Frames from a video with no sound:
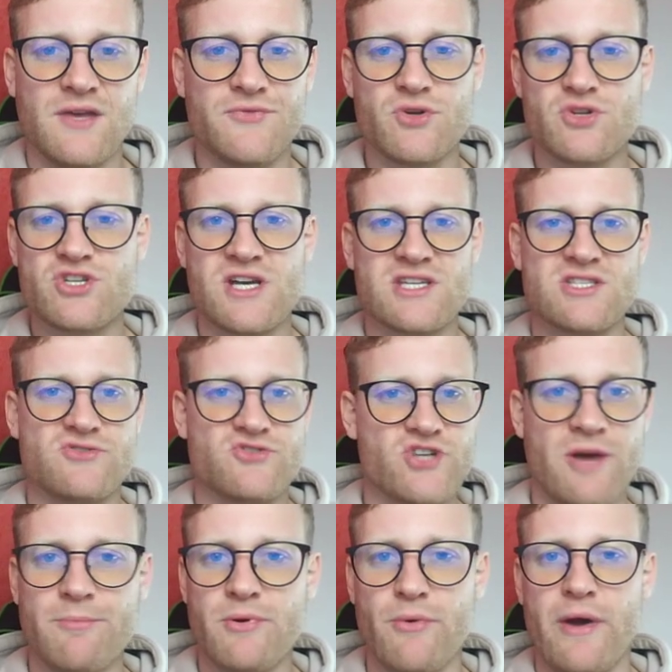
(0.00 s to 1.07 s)
if you just
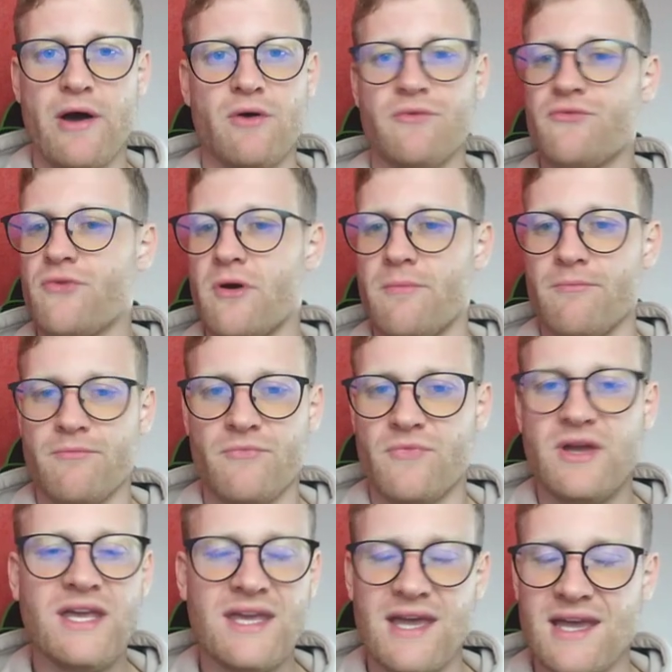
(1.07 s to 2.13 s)
jump around from
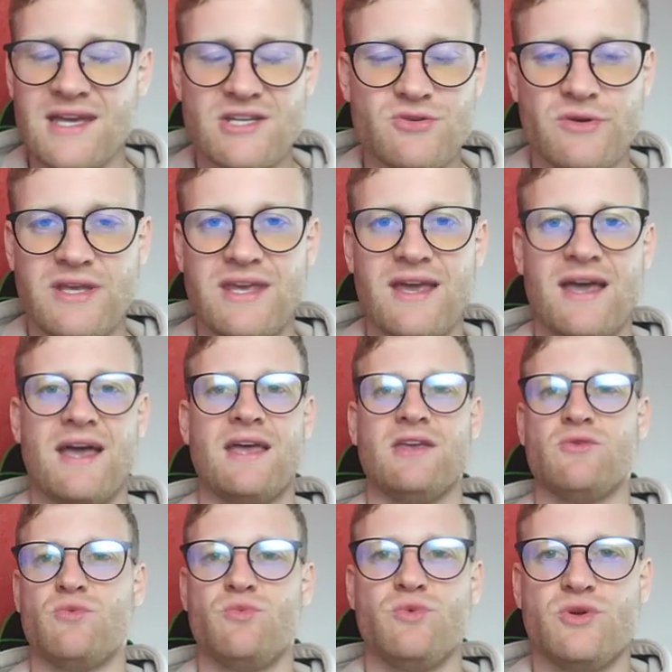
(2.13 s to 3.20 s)
EA to EA,
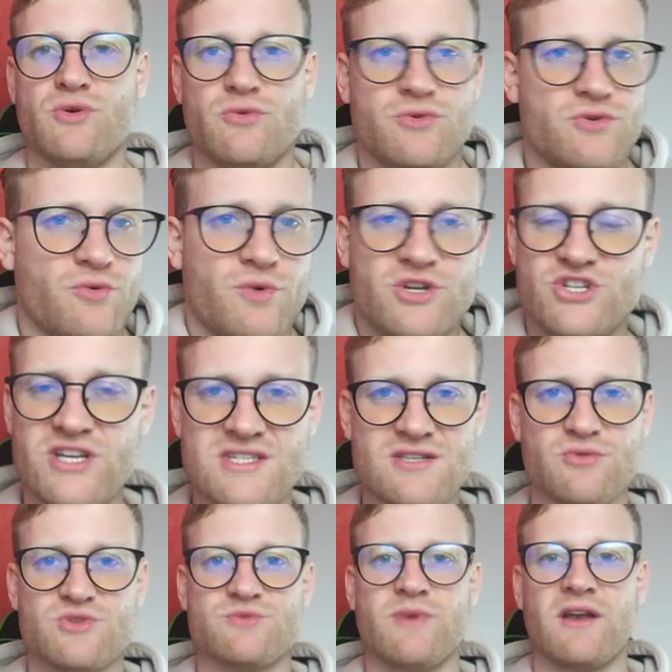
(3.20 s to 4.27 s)
you will
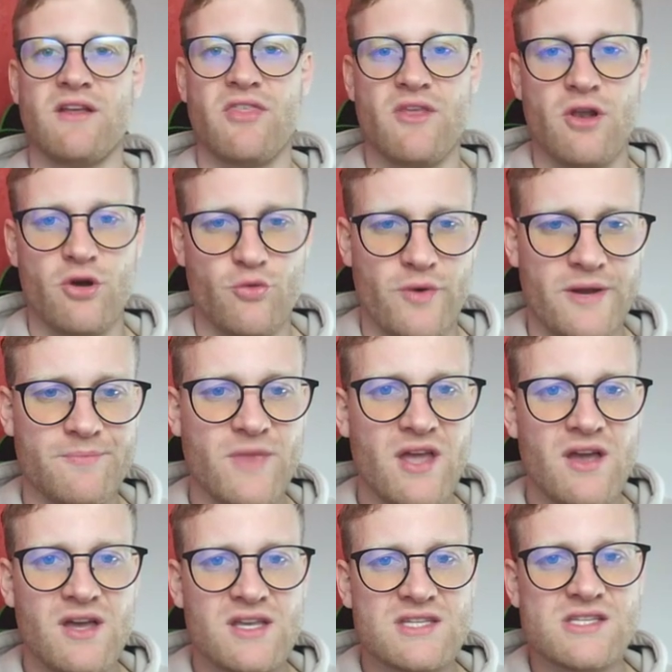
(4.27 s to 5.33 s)
just lose money in the long run.
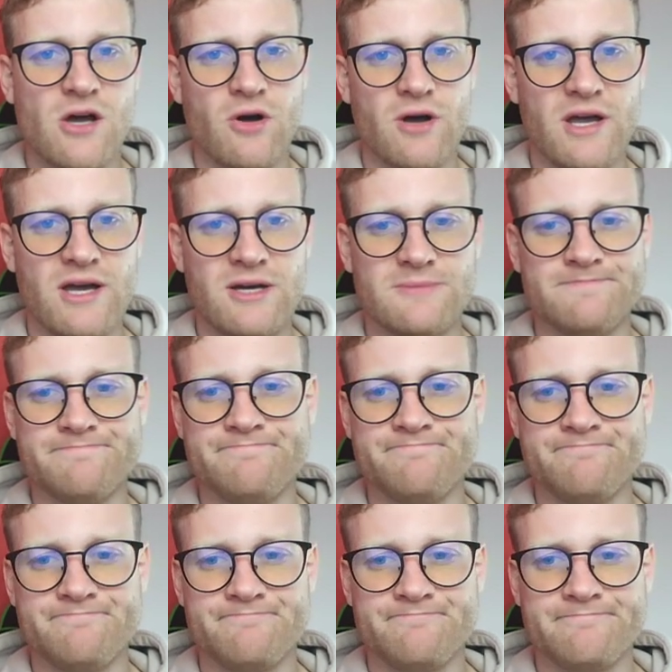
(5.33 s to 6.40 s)
So
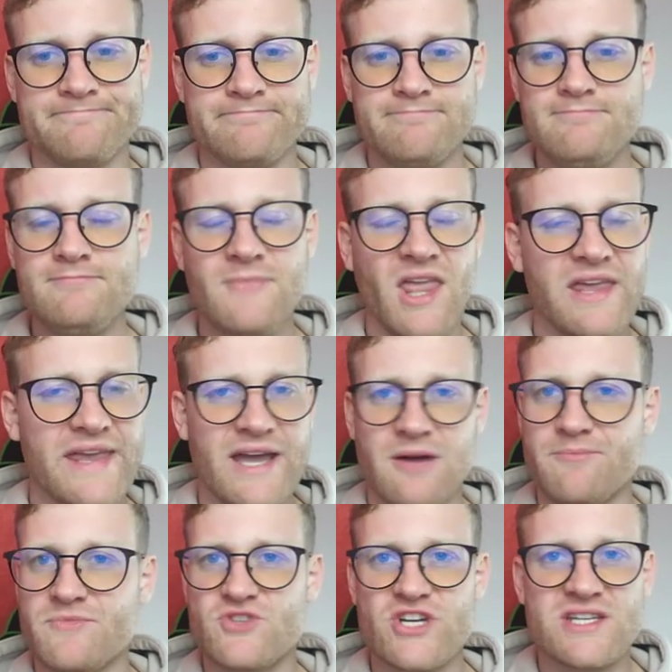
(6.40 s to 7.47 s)

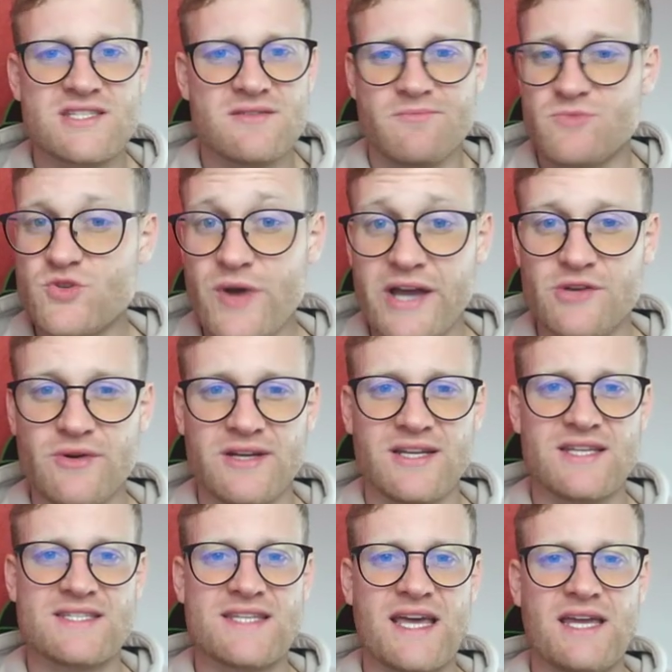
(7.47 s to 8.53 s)
just try to
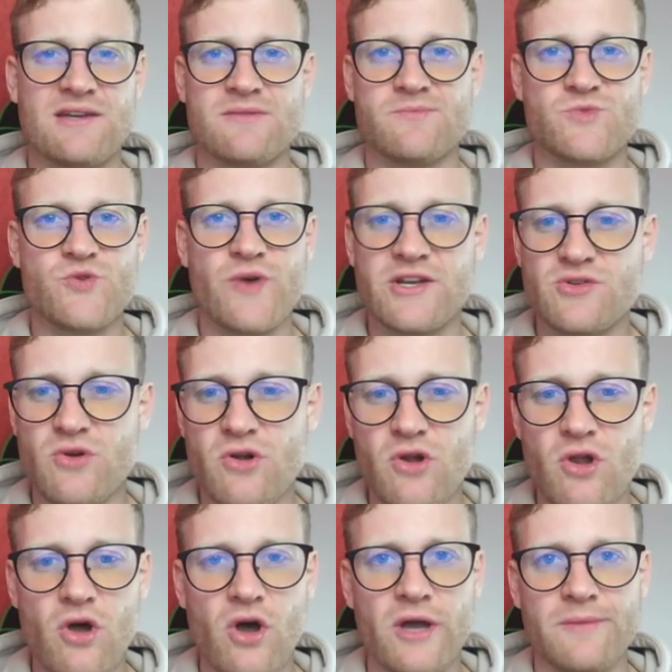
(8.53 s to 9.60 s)
understand, try to
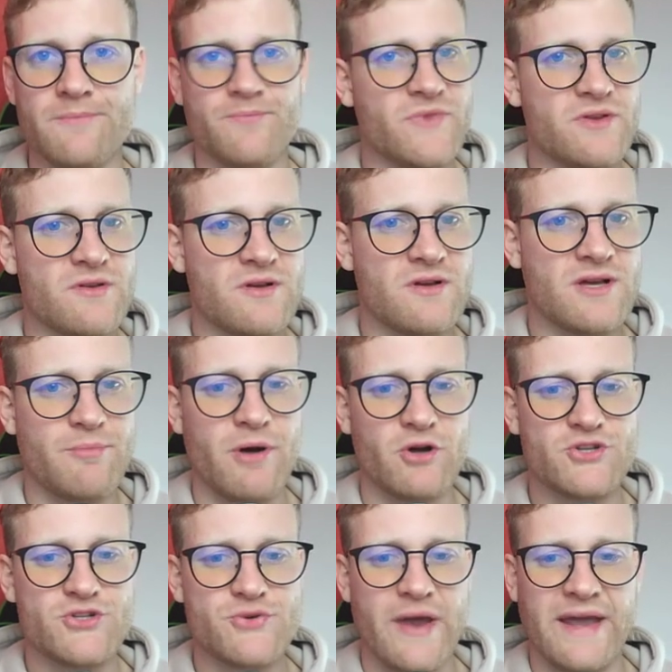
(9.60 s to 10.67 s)
learn
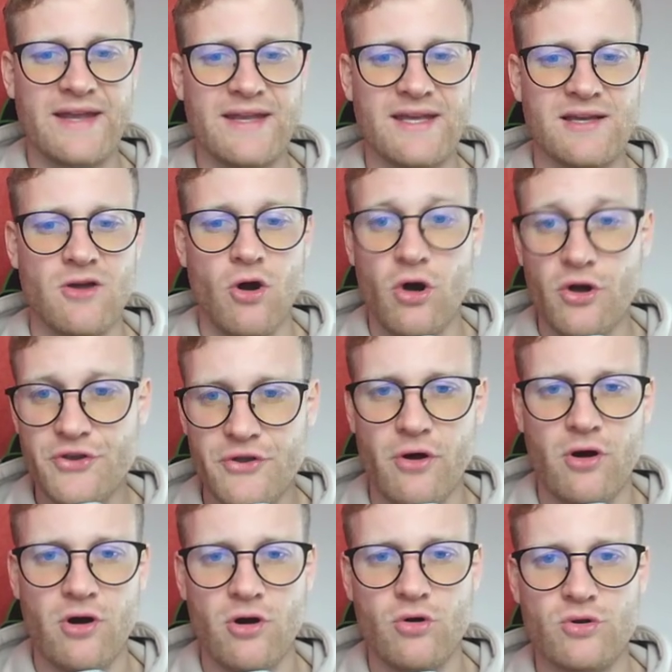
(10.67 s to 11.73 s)
about trading on
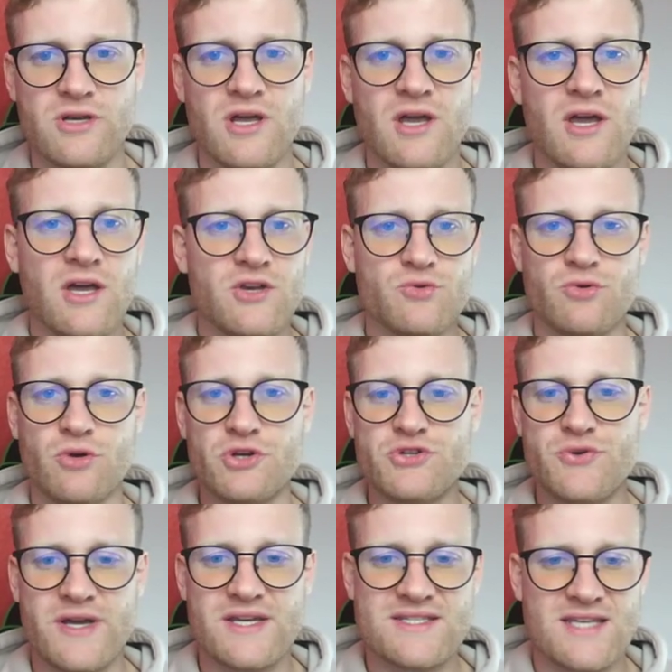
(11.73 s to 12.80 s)
your own. Do not
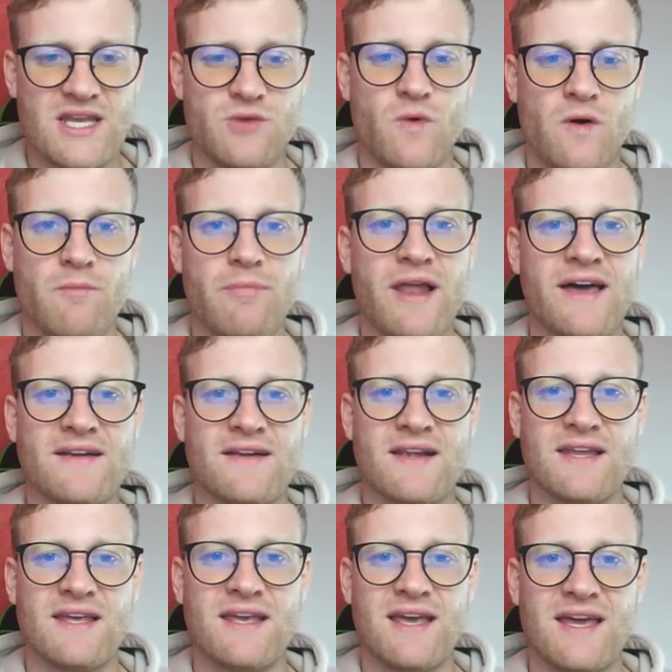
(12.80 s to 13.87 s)
trust anyone
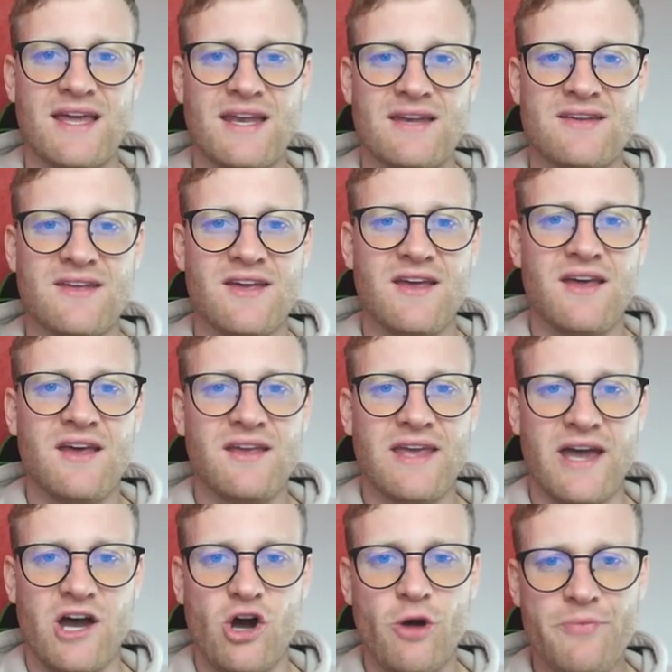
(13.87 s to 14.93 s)
blindly. And
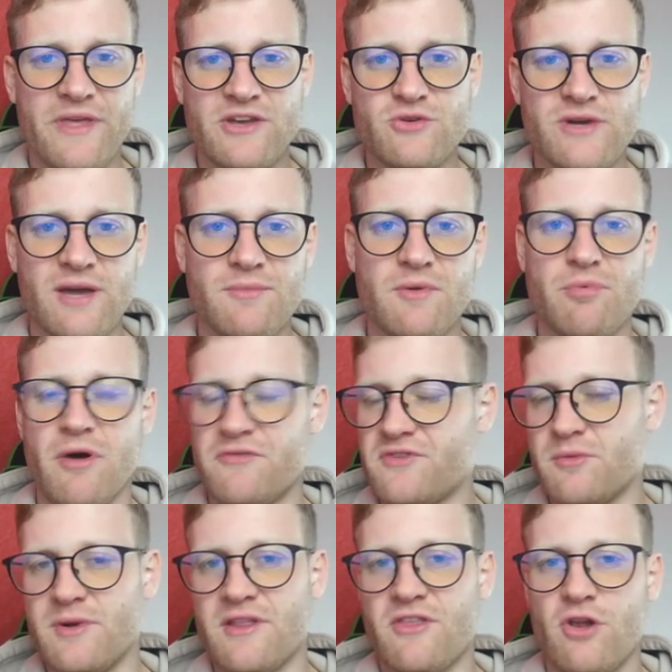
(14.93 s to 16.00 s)
yeah, I hope that you can be
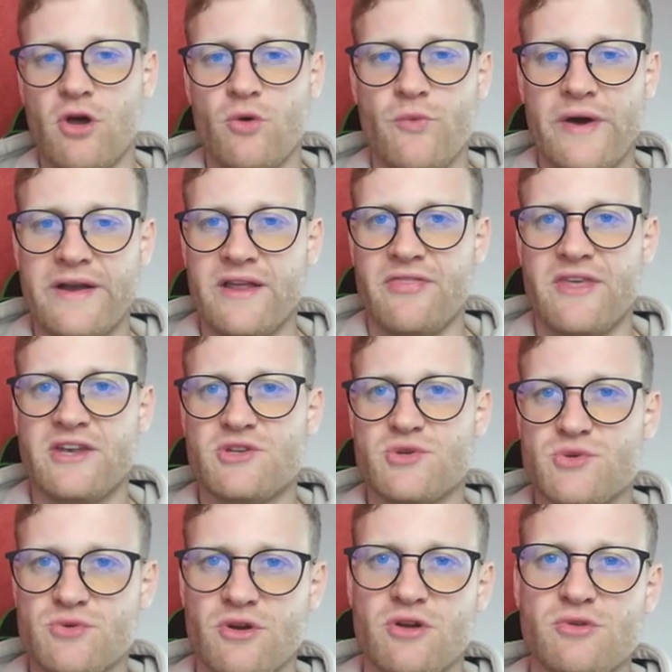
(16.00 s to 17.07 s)
profitable in the long run and that you
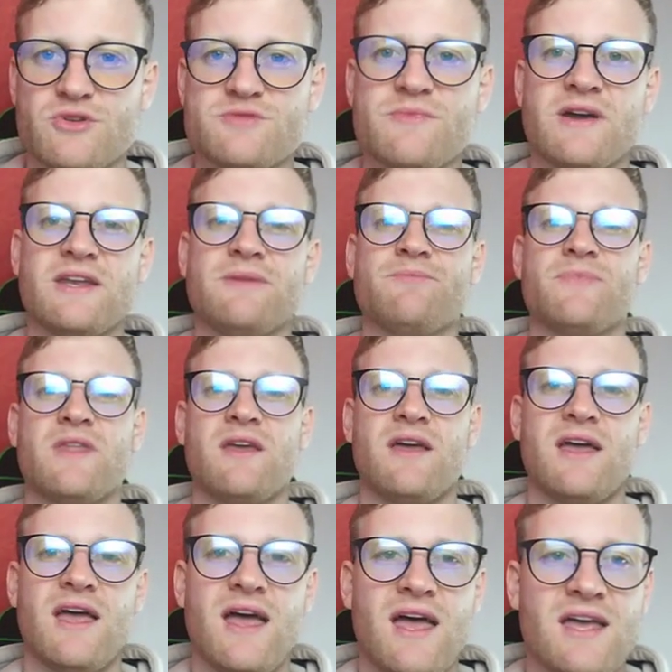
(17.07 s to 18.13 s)
do not lose money.
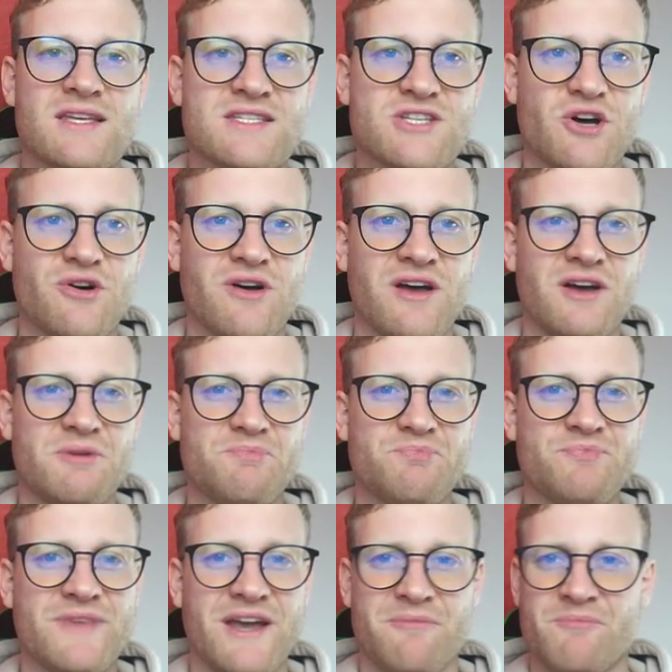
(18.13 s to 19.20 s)
So
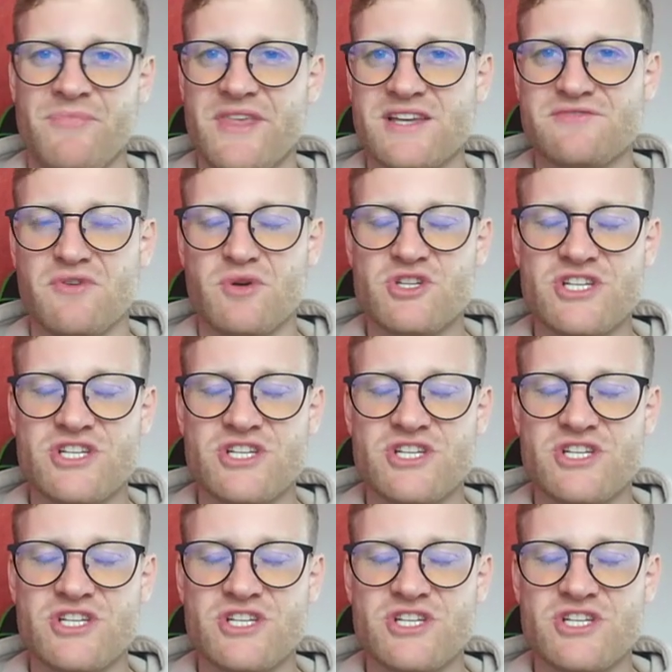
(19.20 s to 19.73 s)
thanks for